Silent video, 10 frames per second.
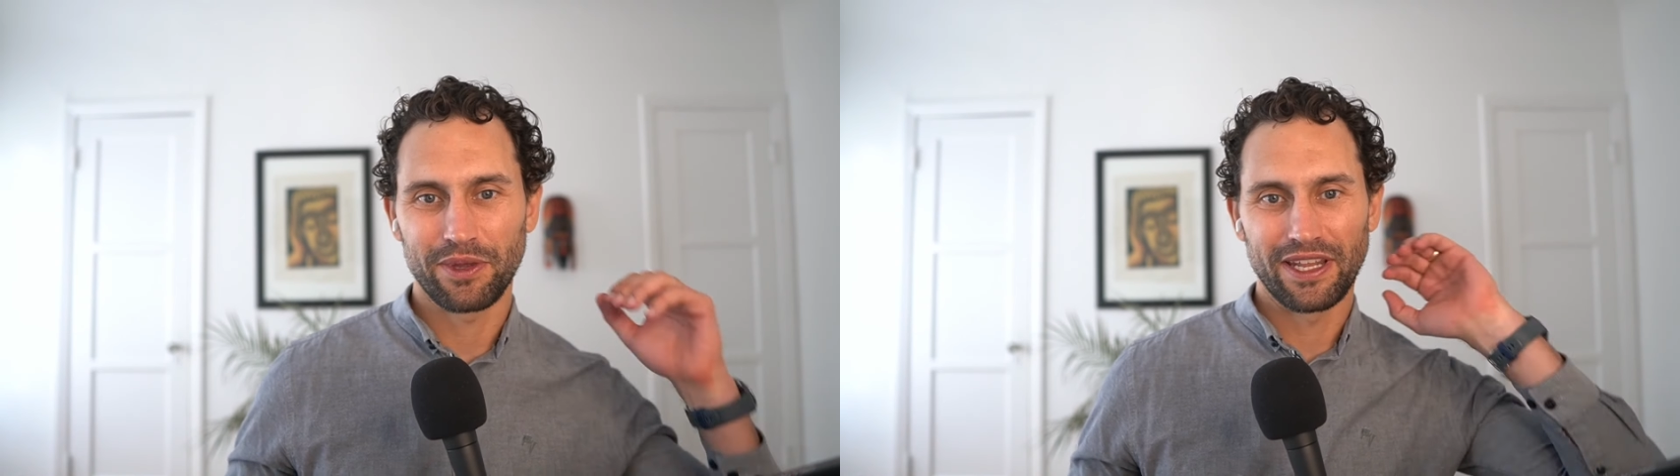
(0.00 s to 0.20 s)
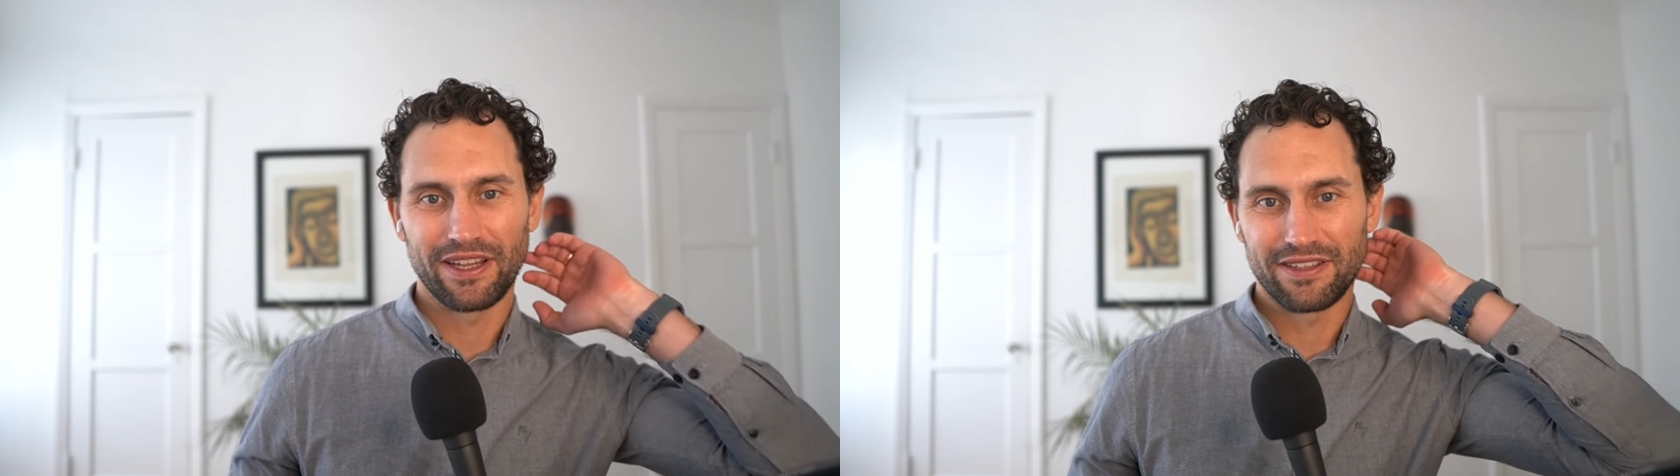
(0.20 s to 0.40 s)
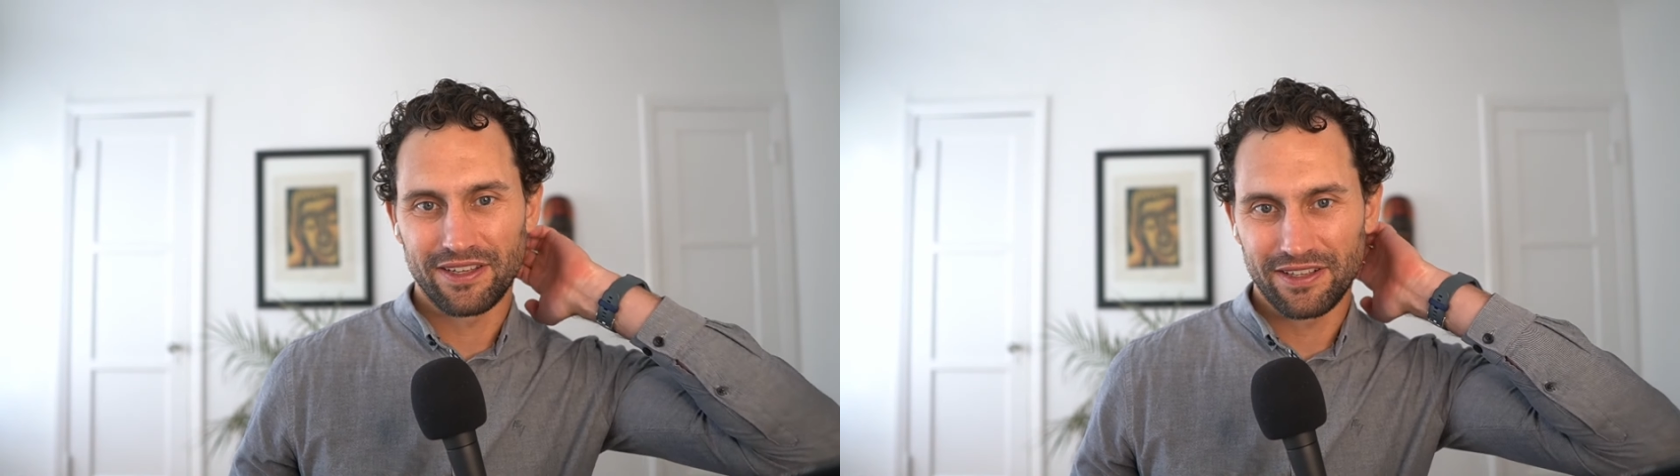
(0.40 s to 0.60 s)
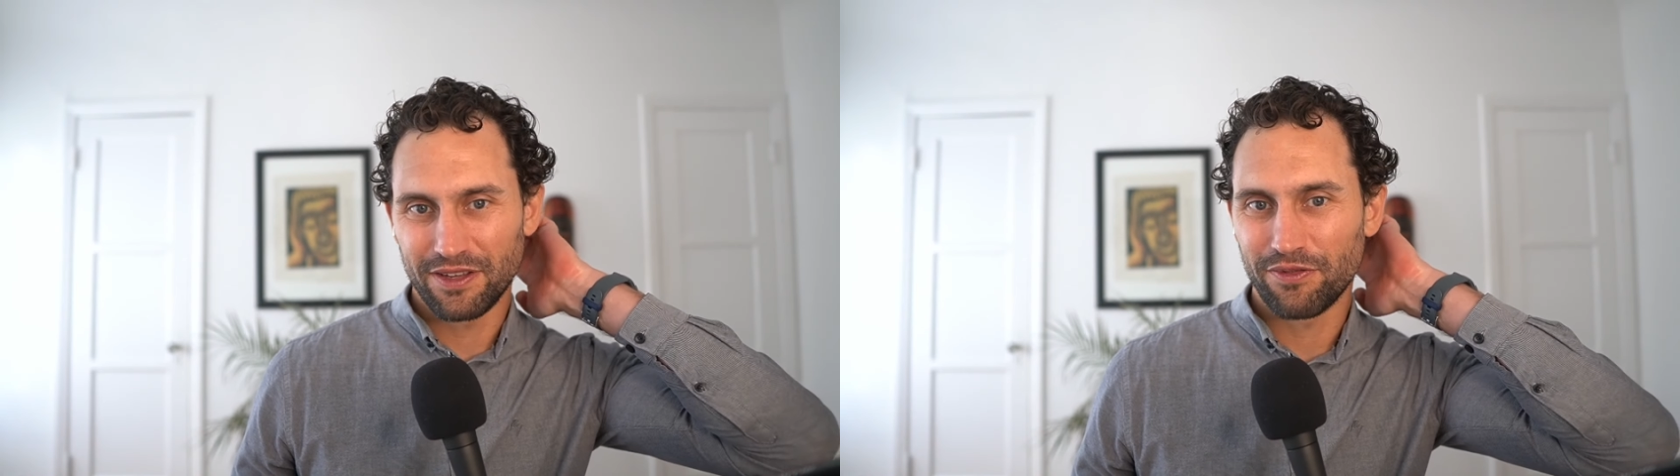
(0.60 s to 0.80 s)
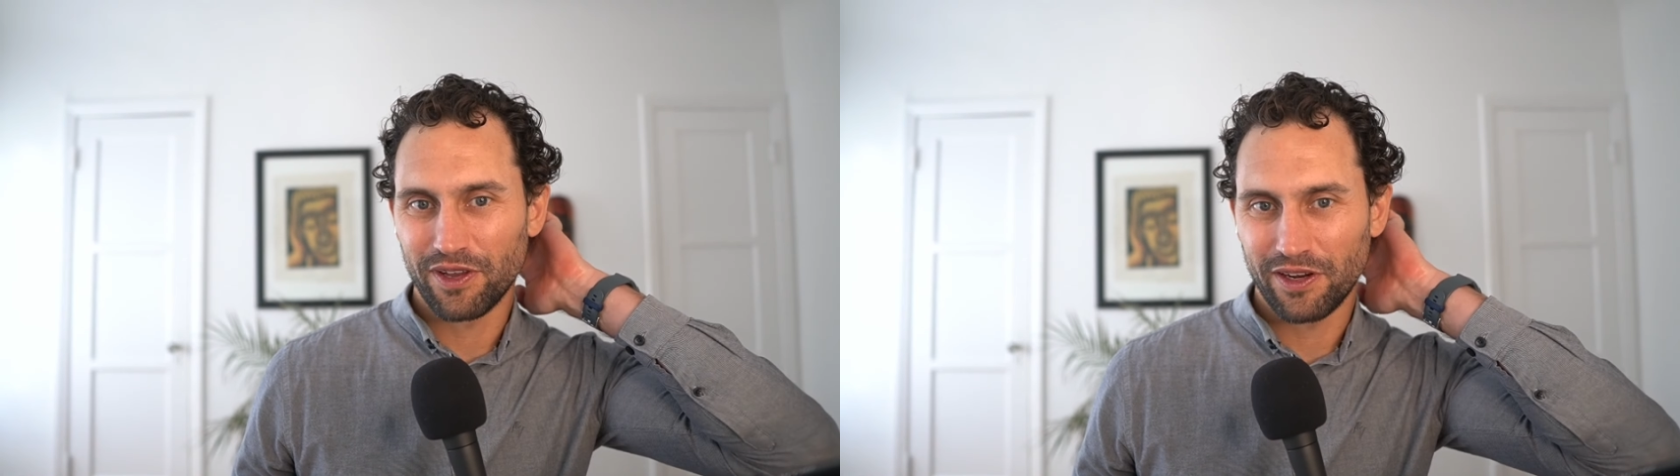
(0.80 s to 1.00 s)
we needed
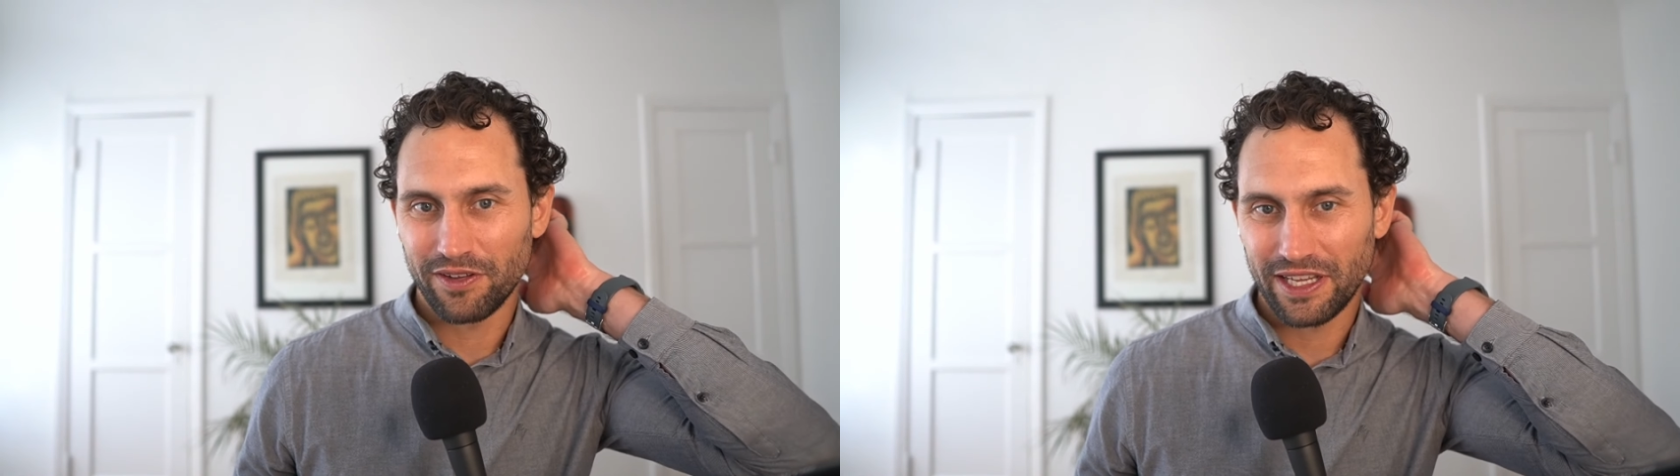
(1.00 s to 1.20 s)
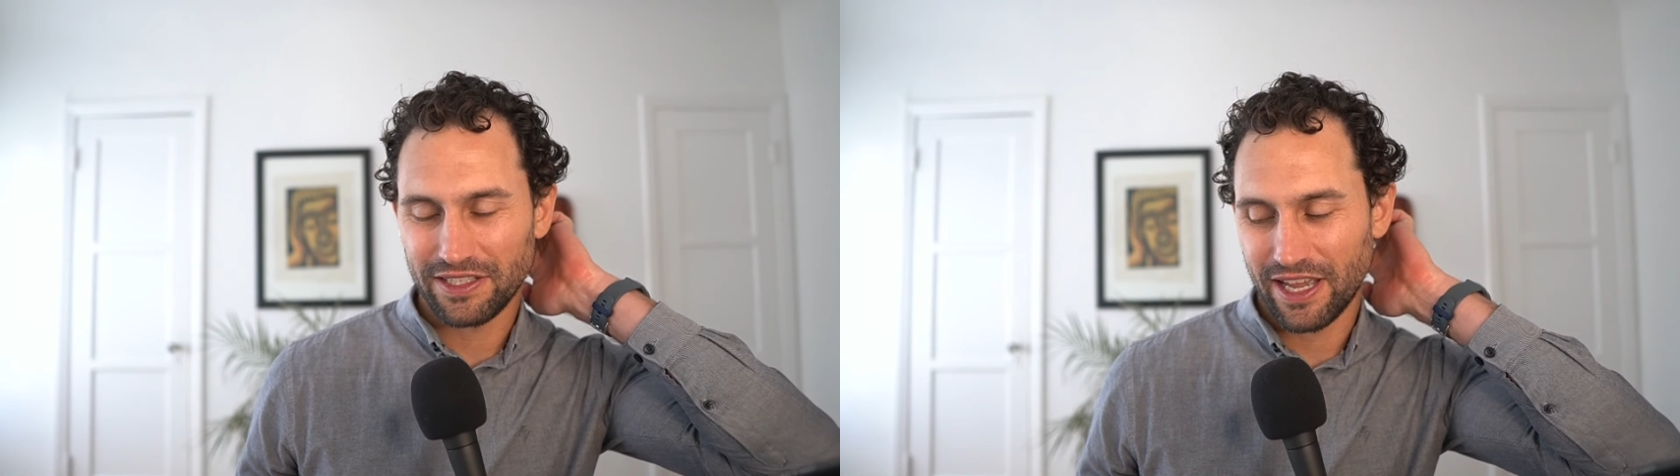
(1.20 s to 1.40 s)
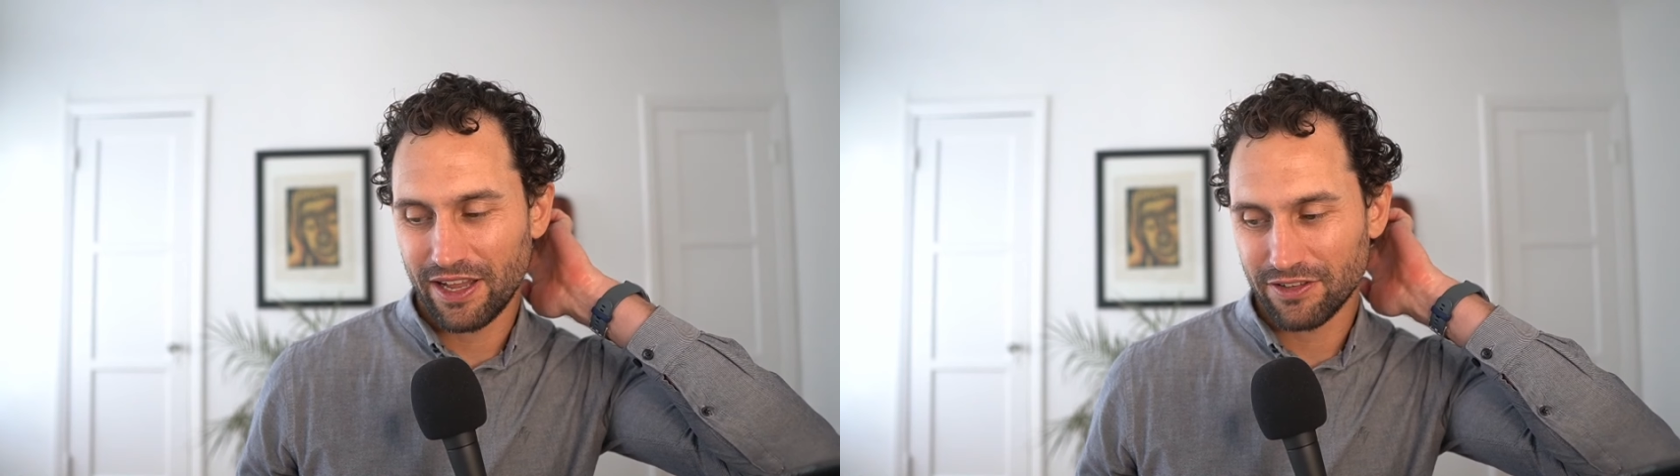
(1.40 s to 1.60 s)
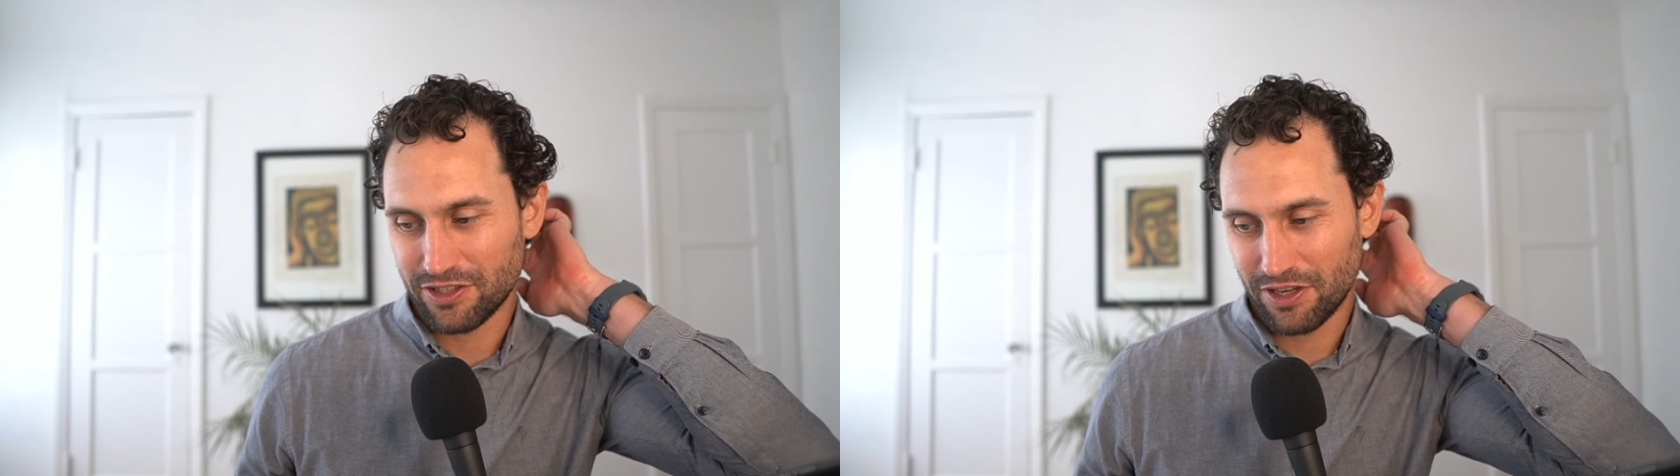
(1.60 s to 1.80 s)
to figure things out.